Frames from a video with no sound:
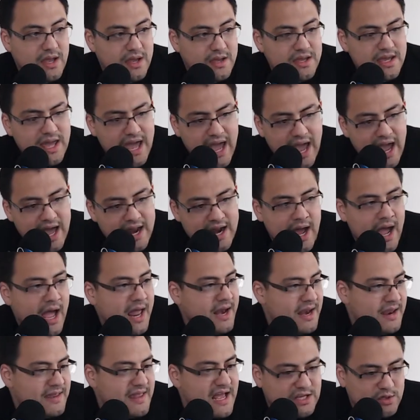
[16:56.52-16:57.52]
Yeah,
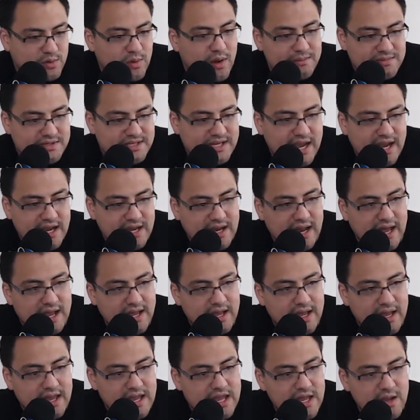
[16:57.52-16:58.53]
and that's why I'm saying,
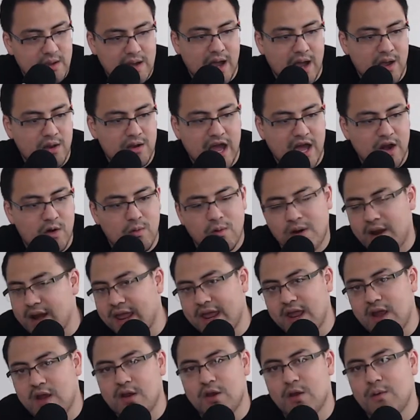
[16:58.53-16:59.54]
like, I don't want
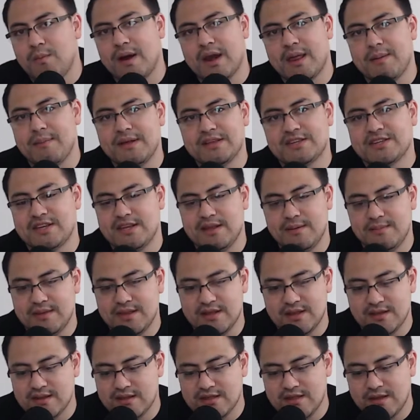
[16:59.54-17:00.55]
to hear nobody mention him
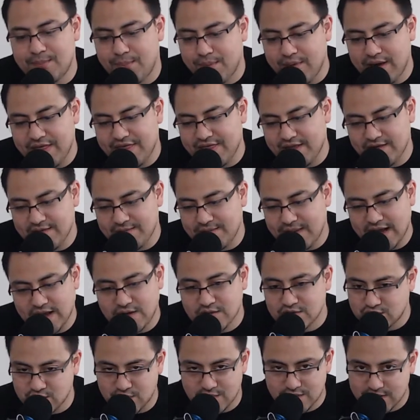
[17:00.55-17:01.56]
in the breath of
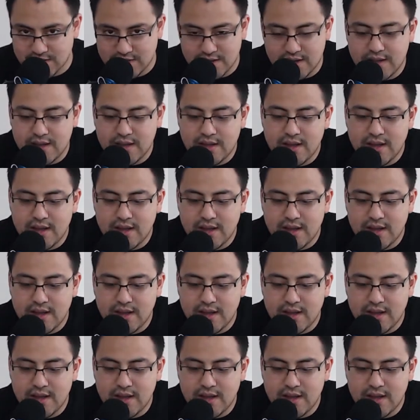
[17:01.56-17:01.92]
Michael Jordan.